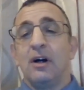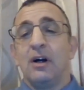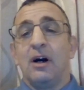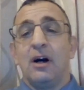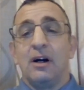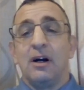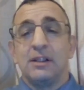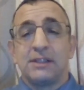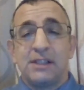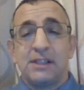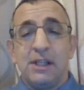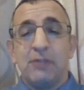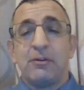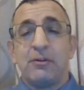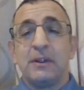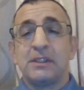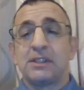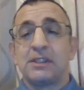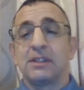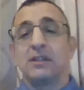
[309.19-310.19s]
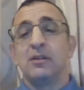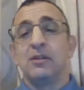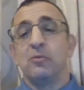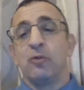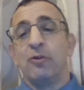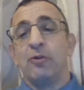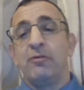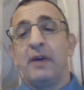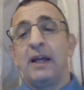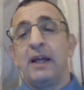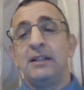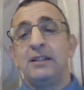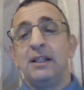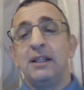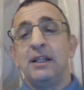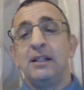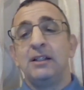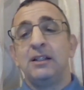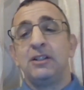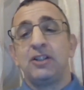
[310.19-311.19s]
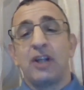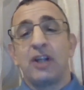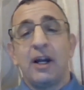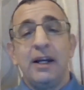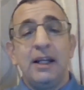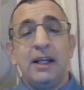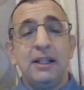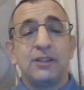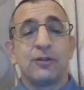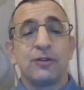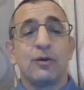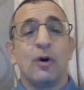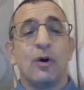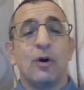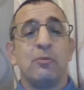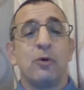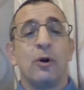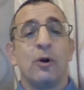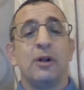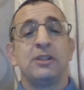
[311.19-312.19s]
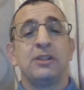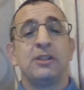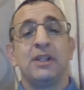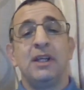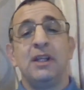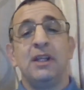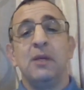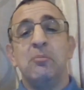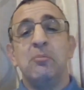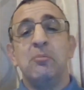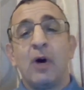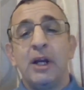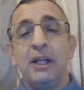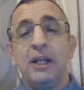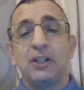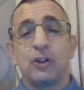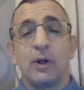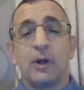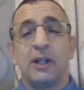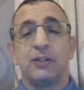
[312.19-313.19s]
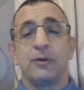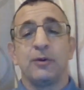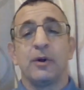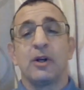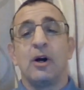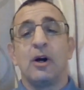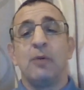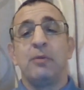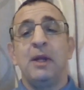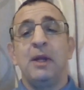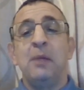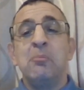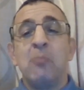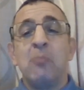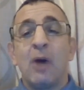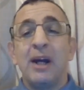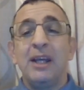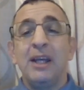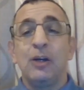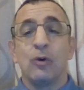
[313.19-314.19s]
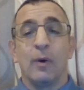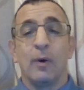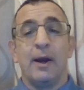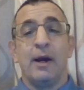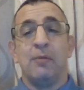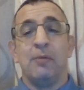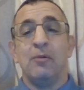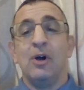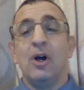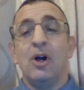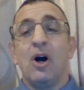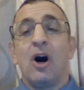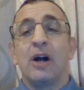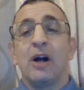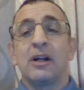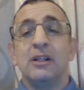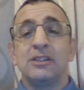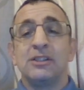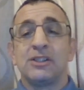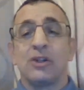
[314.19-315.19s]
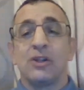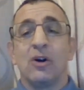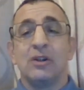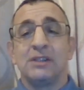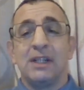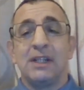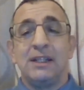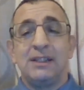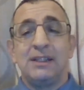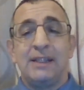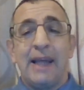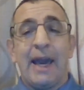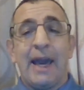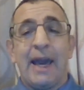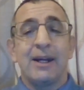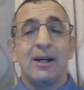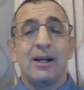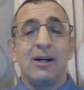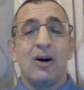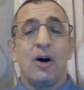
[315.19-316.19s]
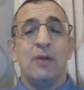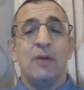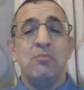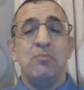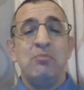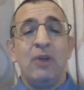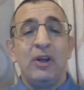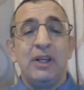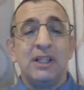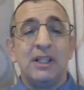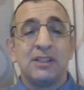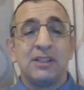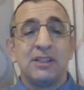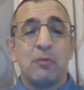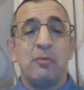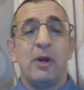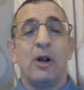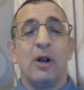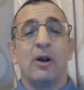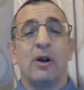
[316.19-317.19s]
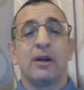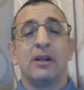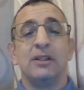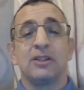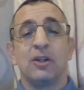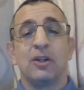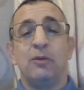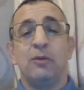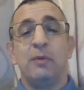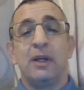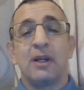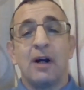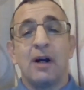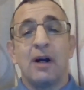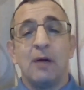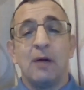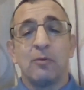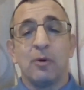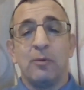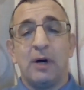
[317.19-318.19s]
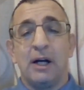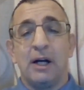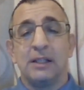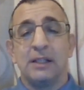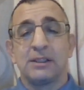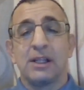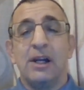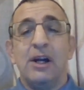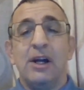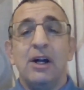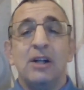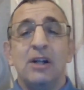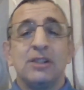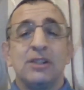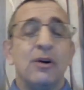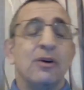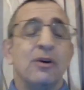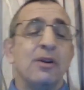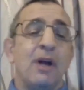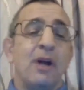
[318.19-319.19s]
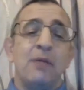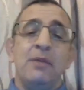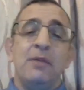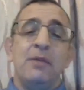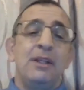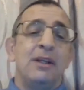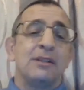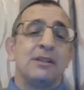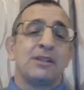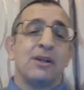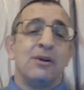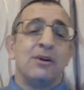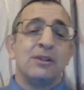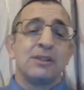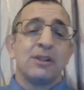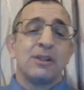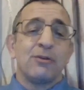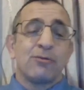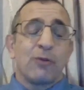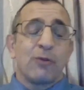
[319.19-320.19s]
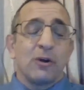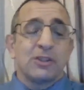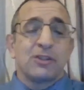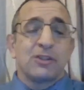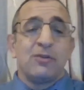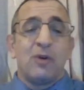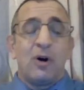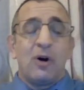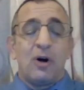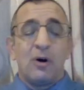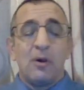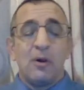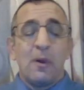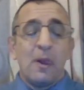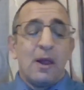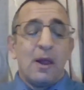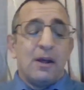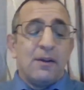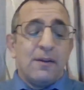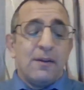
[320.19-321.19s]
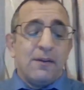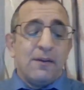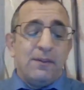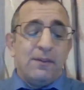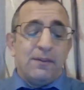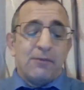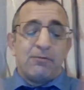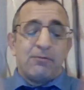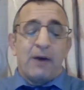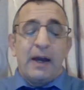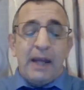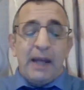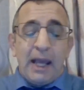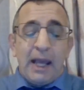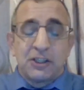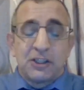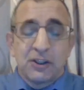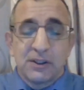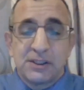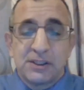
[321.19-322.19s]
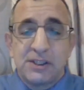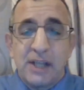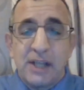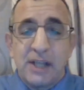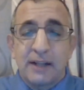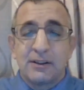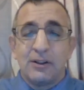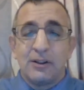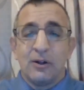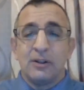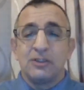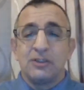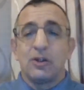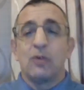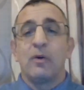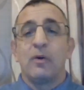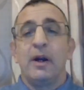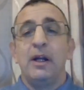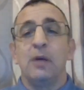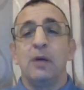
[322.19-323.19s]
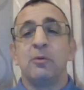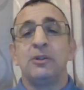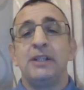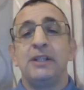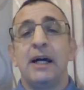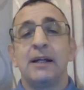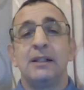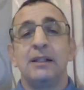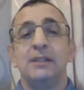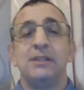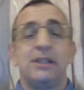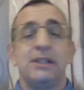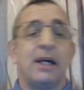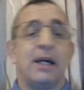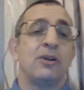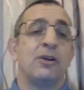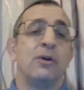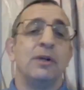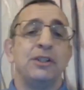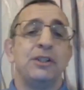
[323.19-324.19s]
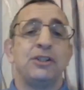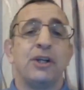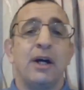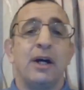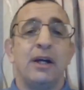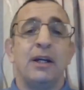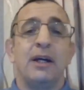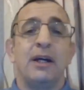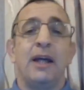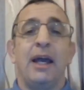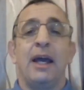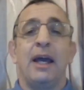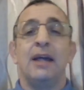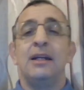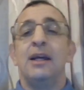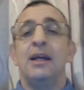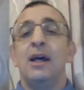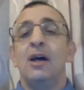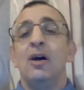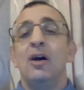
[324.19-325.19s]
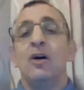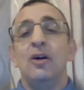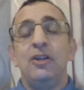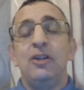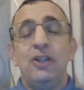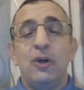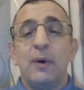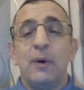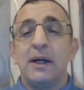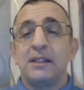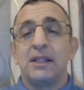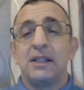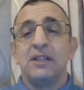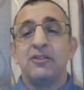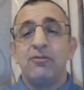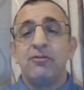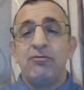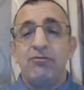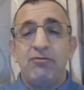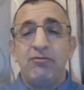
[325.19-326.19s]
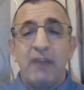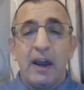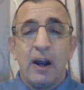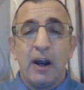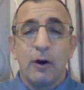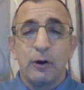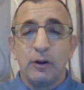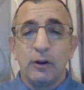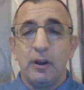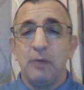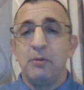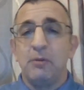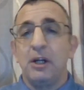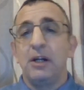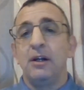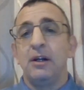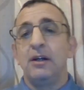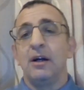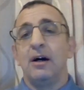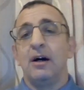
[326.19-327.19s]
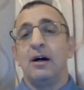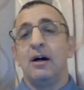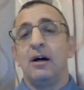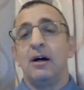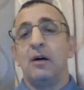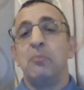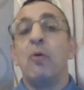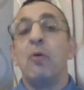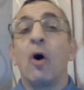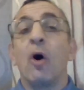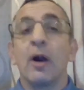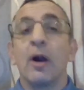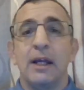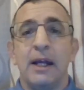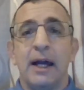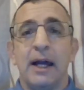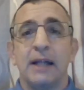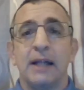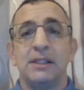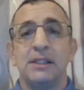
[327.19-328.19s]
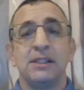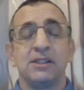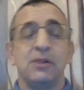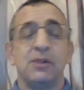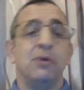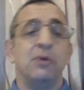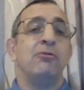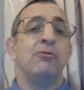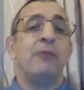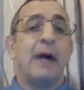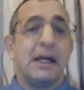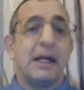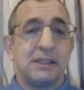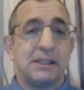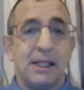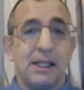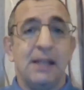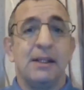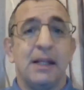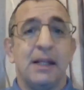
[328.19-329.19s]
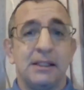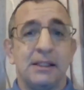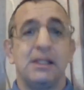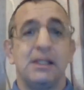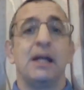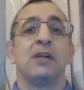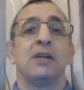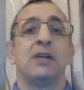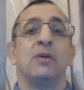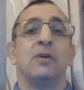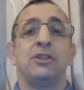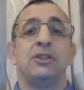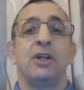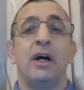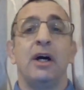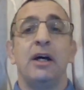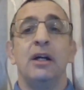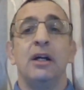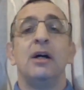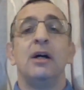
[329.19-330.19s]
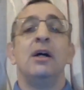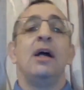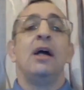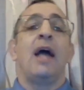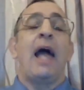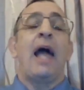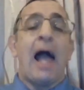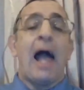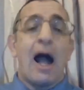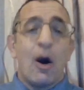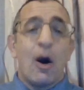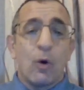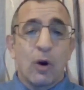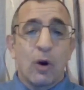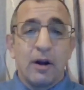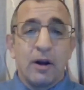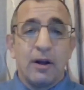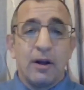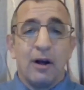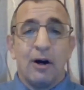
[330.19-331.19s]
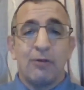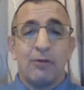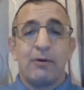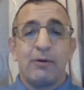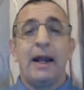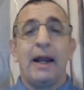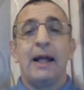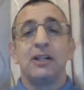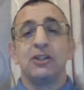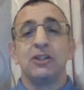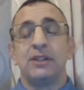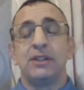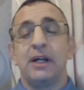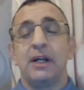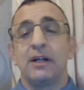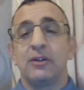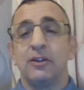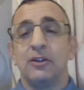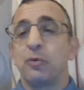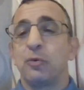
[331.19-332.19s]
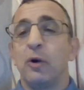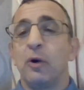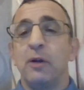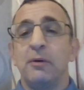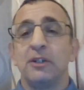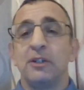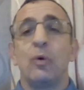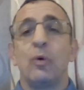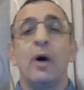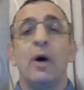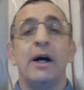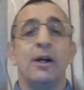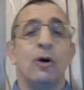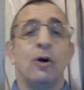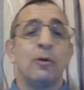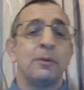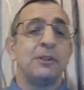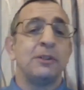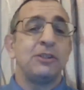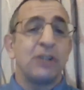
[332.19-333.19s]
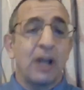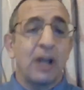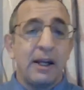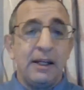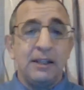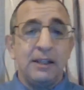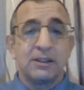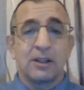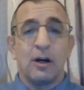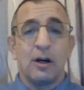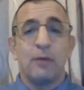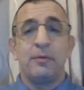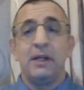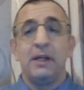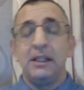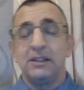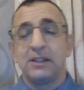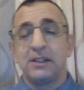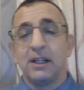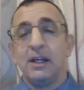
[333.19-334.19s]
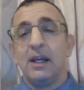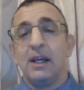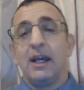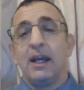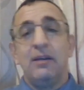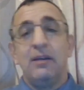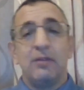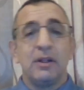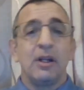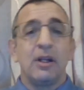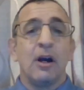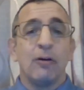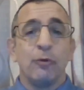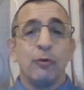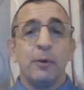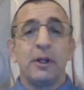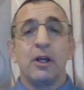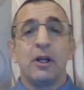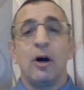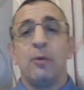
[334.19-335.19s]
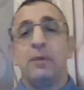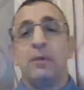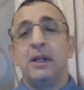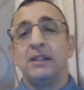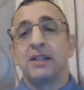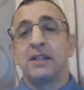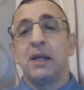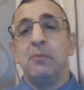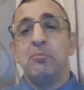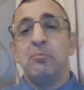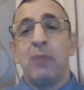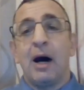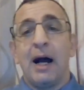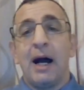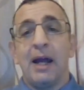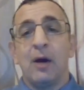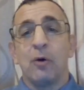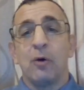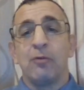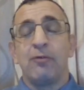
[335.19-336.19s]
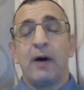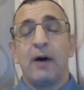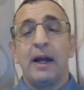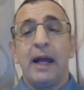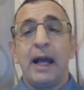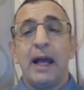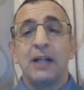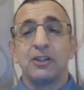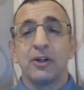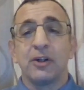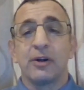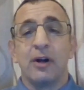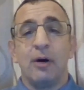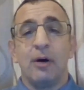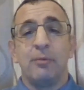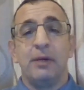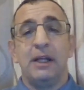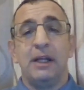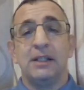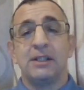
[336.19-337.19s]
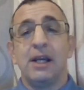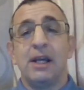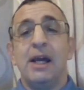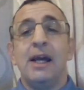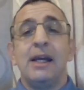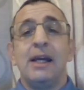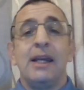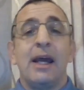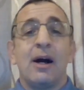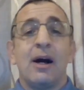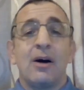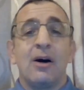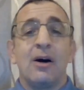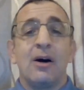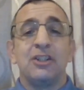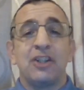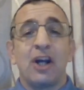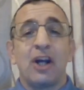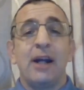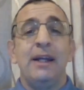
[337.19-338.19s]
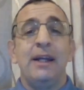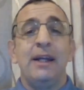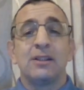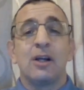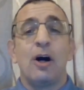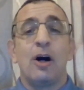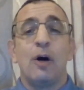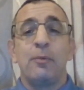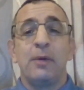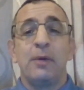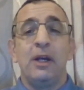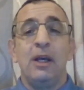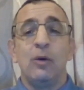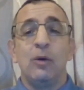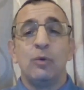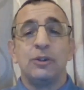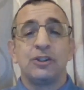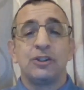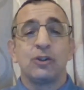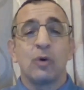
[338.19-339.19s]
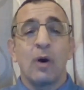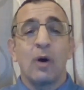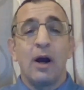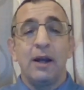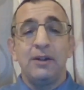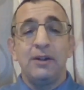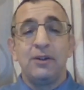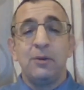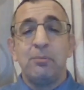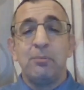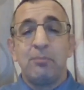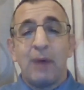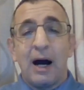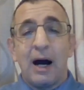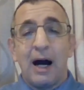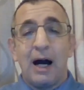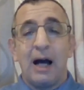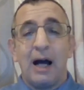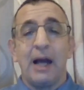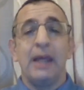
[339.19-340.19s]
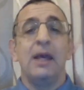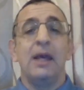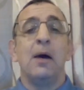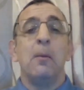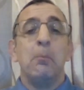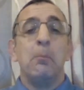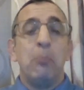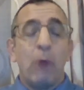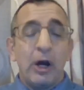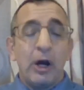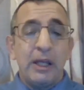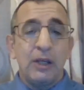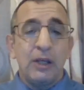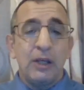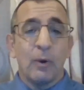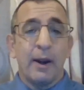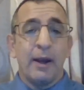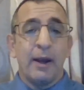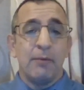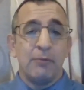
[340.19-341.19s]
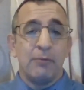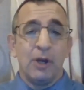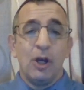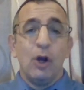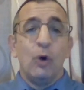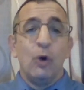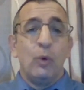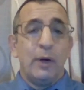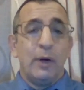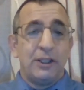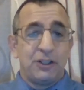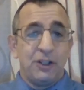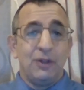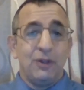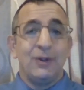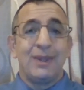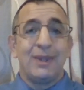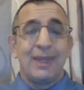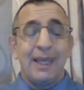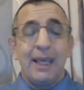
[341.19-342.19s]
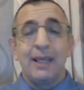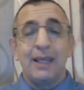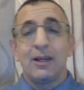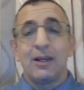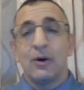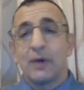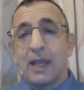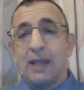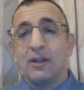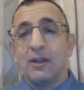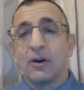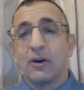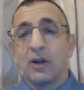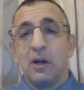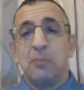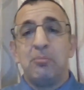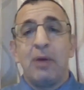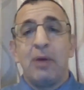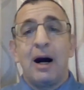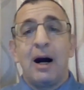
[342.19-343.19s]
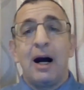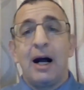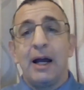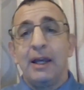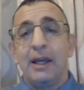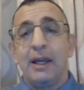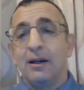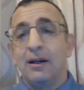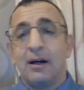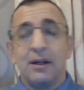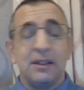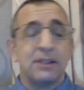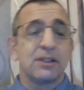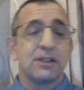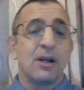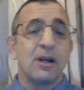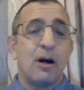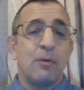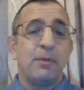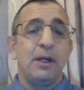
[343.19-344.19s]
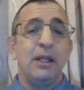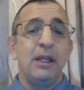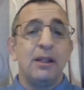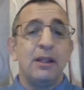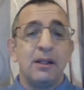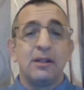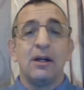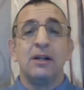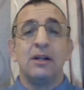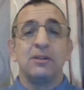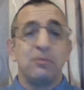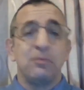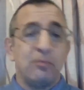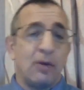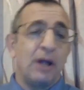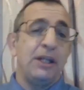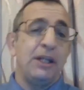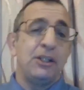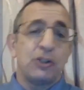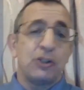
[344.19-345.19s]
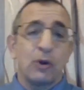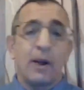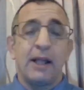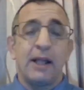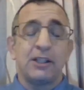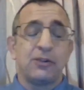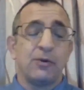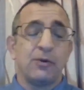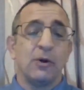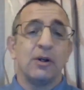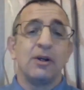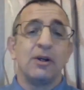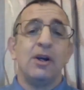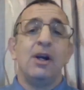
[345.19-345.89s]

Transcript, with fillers: Uh, prevented Chinese from purchasing the money transfer company MoneyGram on concerns that data on millions of Americans could be compromised. So, I mean, so so first of all, the financial sector is already a protected sector in China, and the U.S. has very limited uh, market access to invest in that sector in China. Our uh, financial sector is pretty much wide open. Chinese companies, even government companies, can buy our financial companies. Now, a Chinese company was trying to buy MoneyGram, which you think, okay, they're going to buy uh, this company that does money transfer.